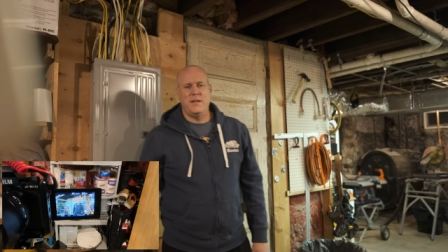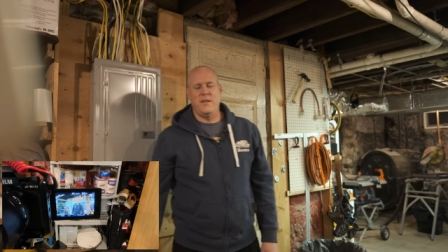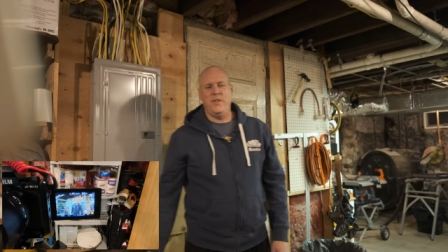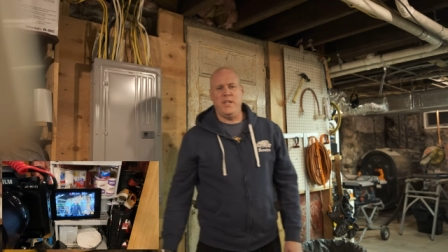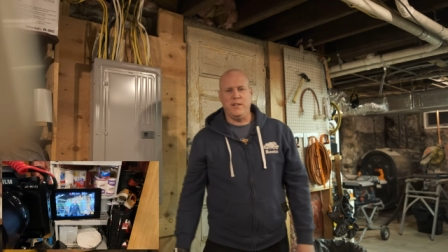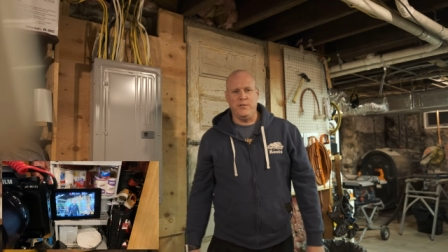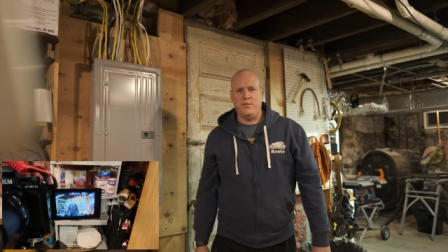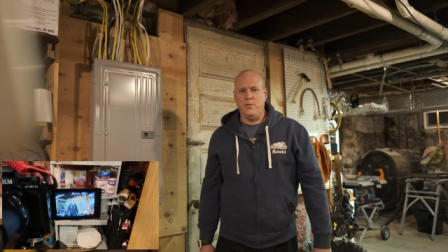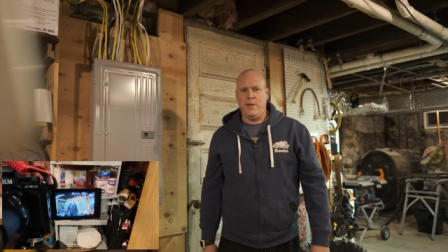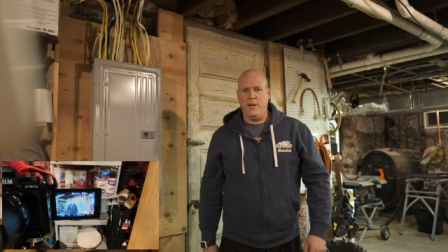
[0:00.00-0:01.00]
I feel like little
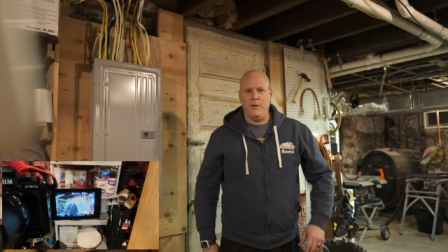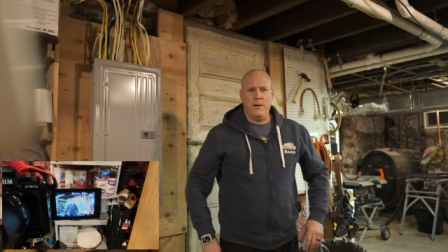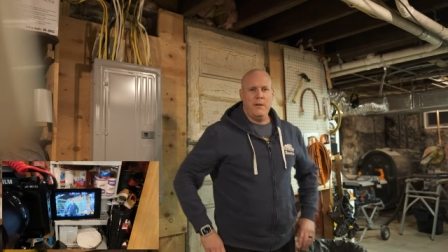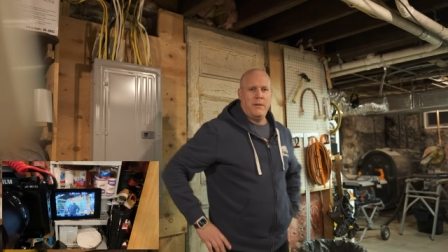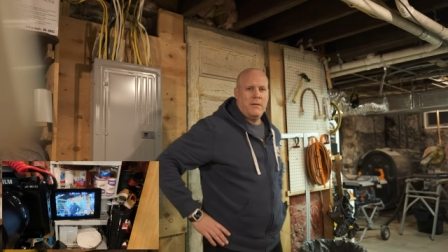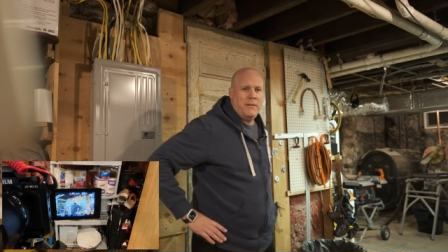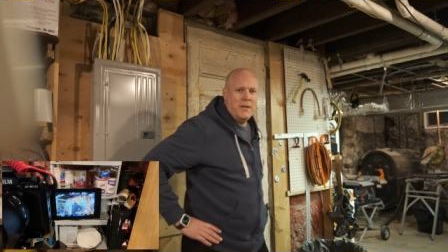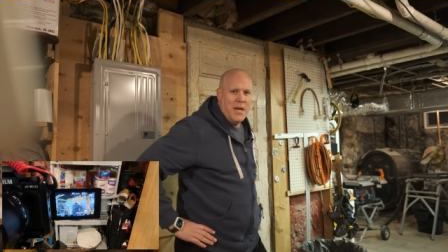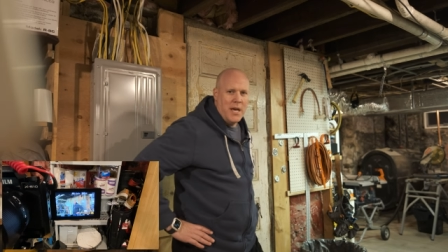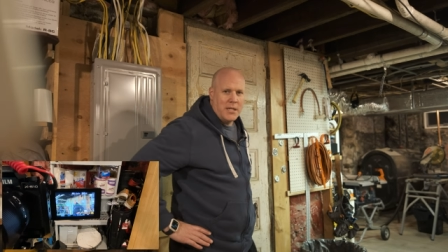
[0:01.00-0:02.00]
Zoolander.
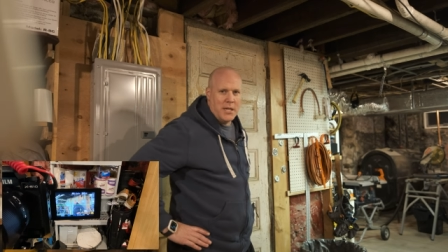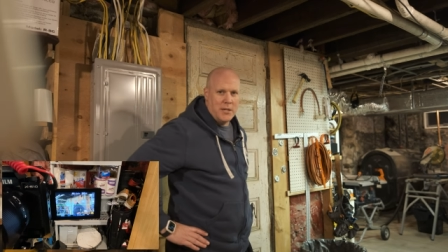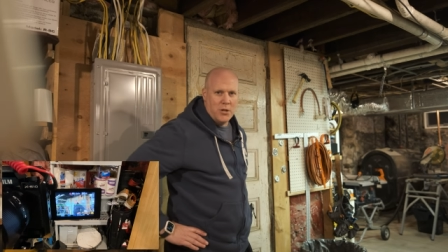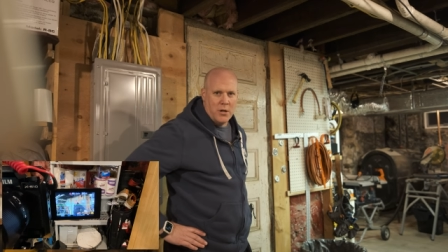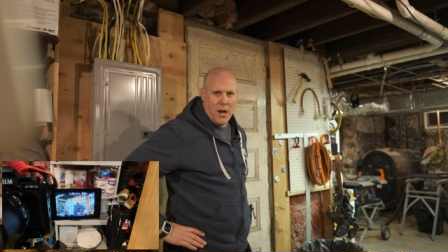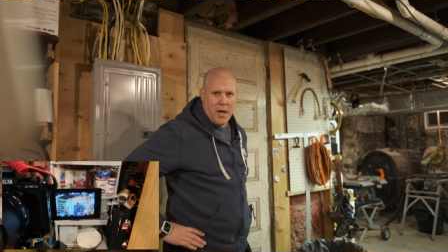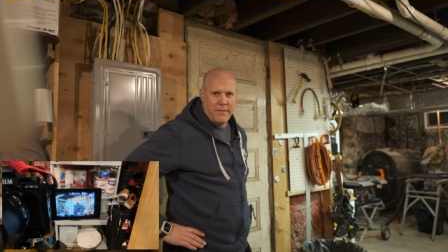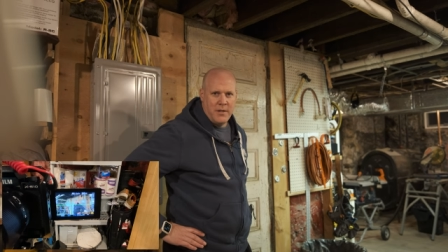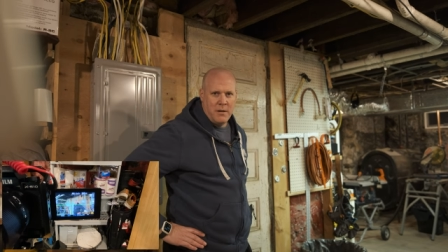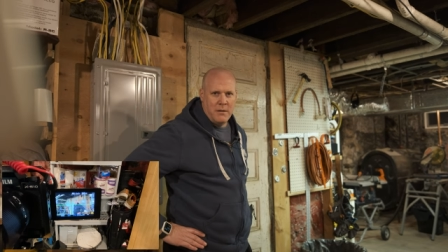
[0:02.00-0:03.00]
Can't turn left.